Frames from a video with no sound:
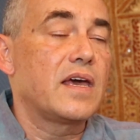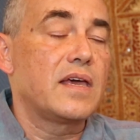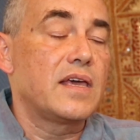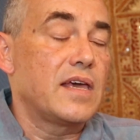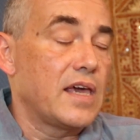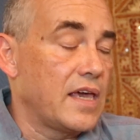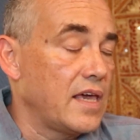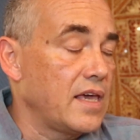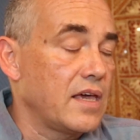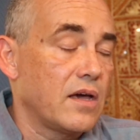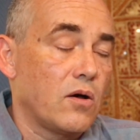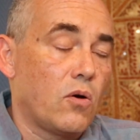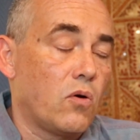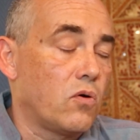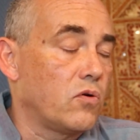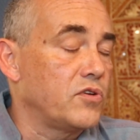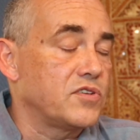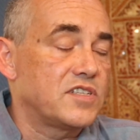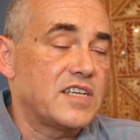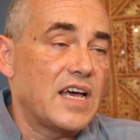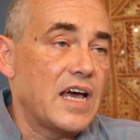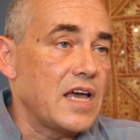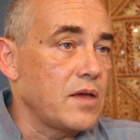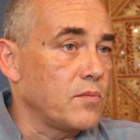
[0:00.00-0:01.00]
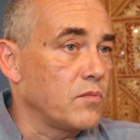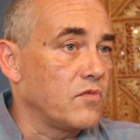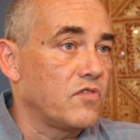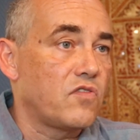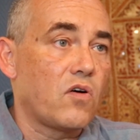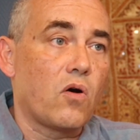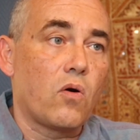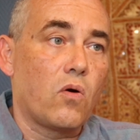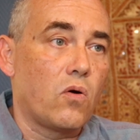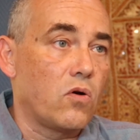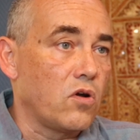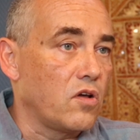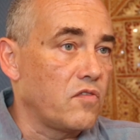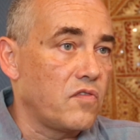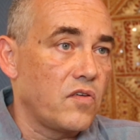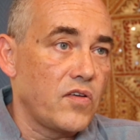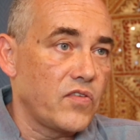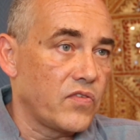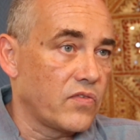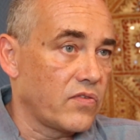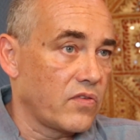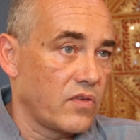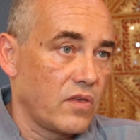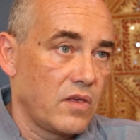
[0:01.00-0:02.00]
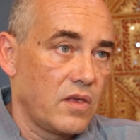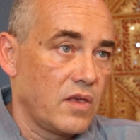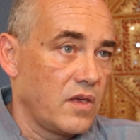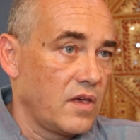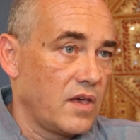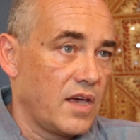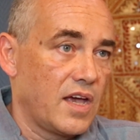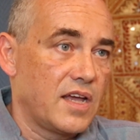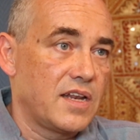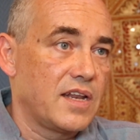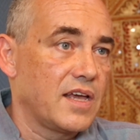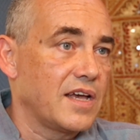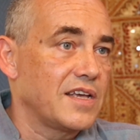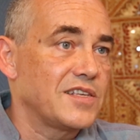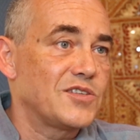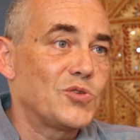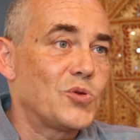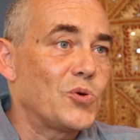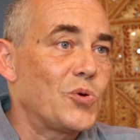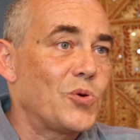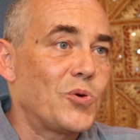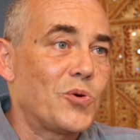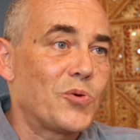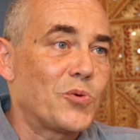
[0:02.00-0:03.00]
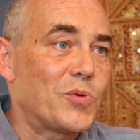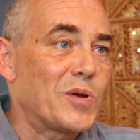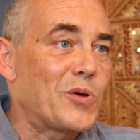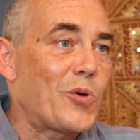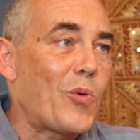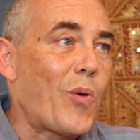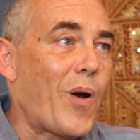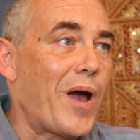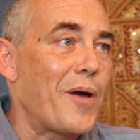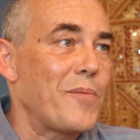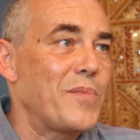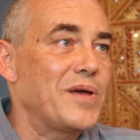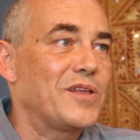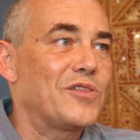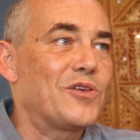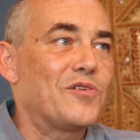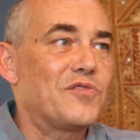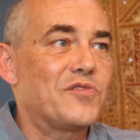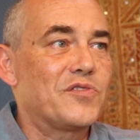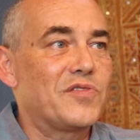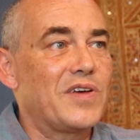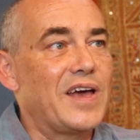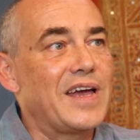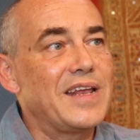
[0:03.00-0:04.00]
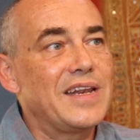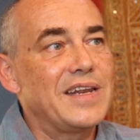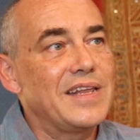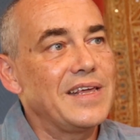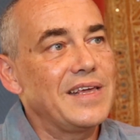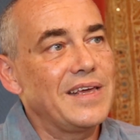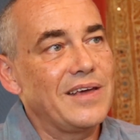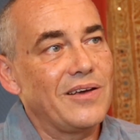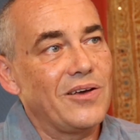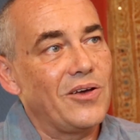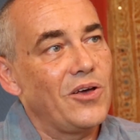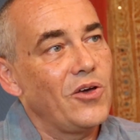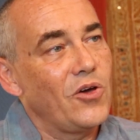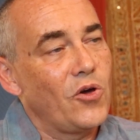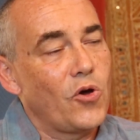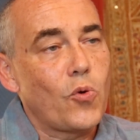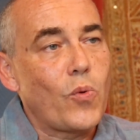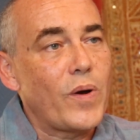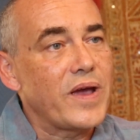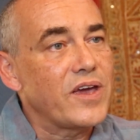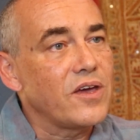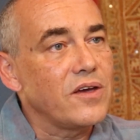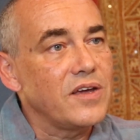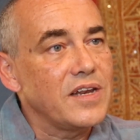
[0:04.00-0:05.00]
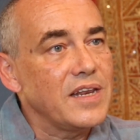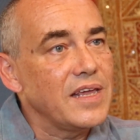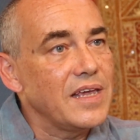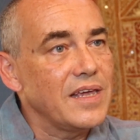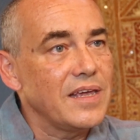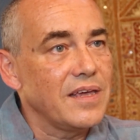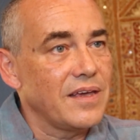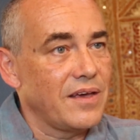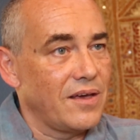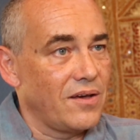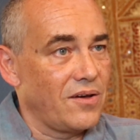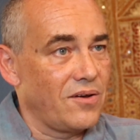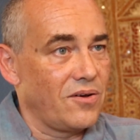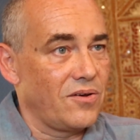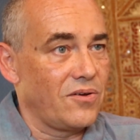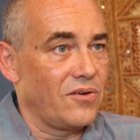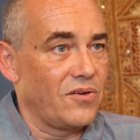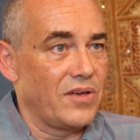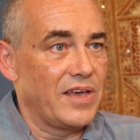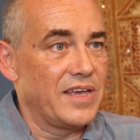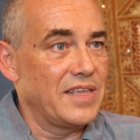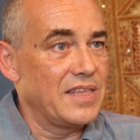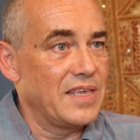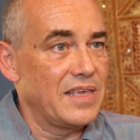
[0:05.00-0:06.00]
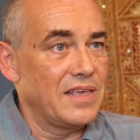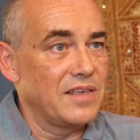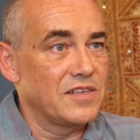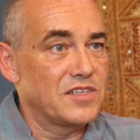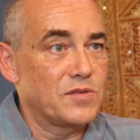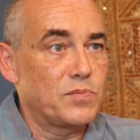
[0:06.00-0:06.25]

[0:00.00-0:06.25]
here all the time for all of us, and there is no requirement of any awakening or any